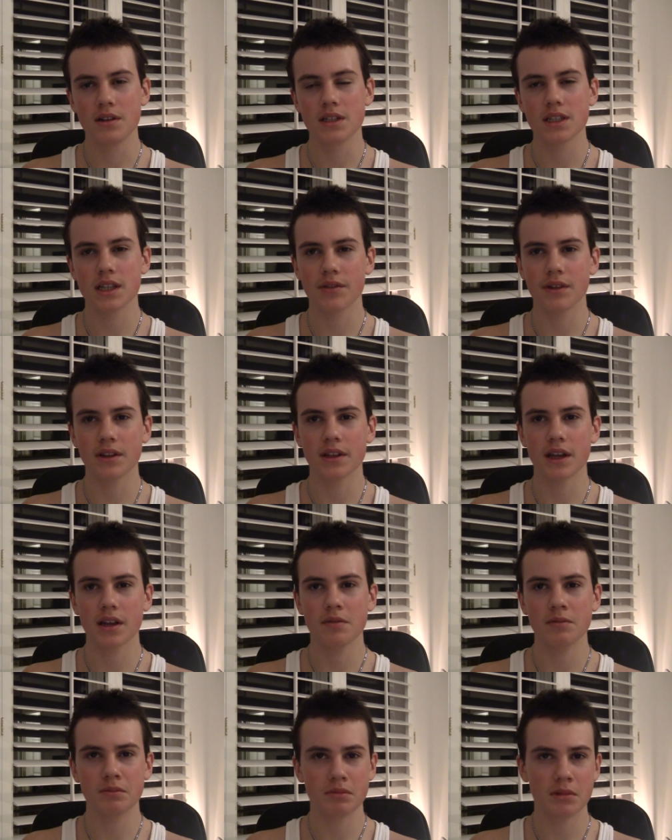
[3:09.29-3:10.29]
stuff like
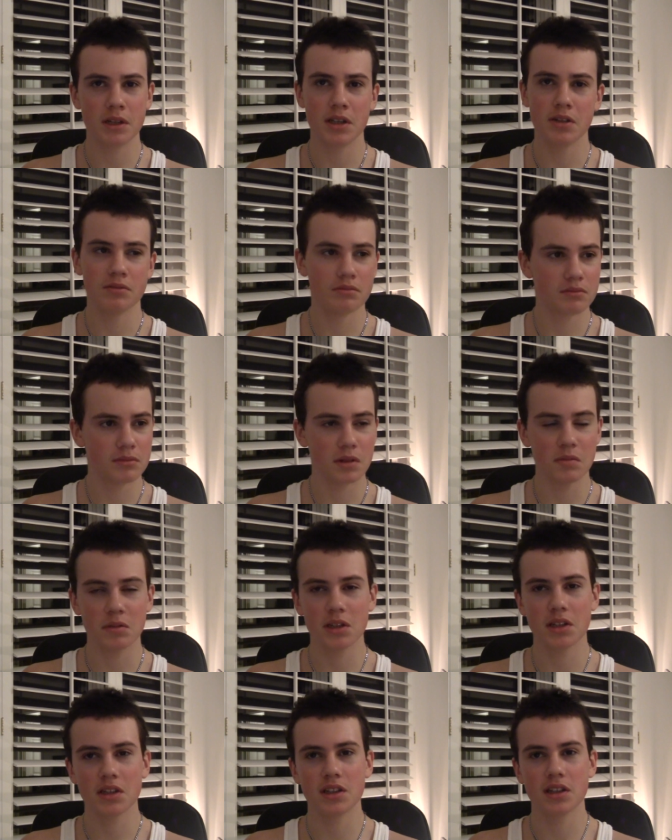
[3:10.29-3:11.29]
that, and I'm
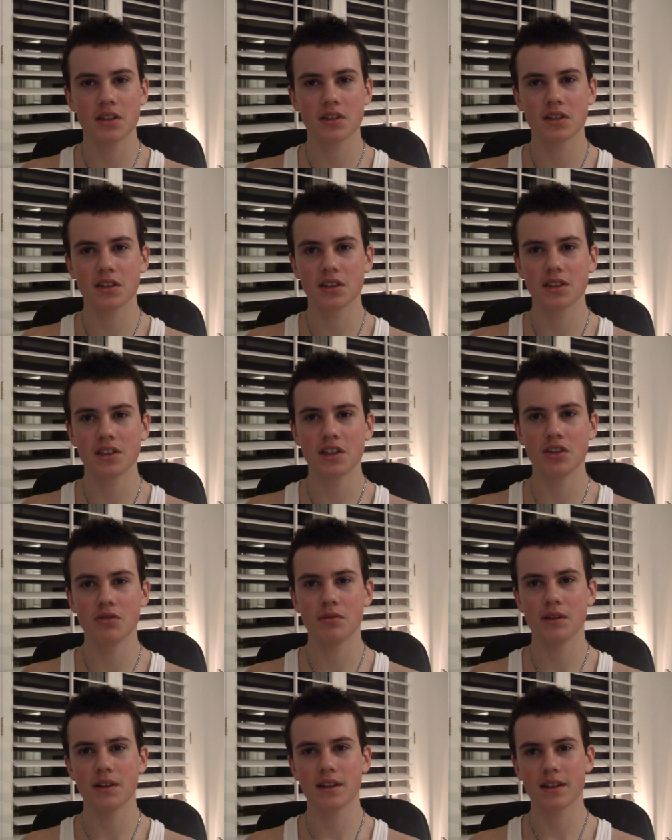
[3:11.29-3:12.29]
gonna con- it's gonna continue
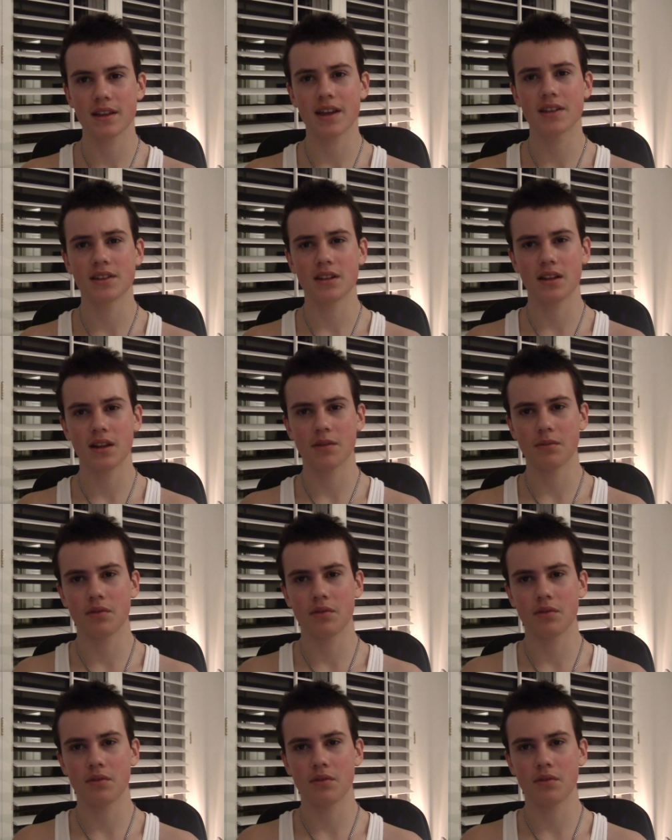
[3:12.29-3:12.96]
being like that until I'm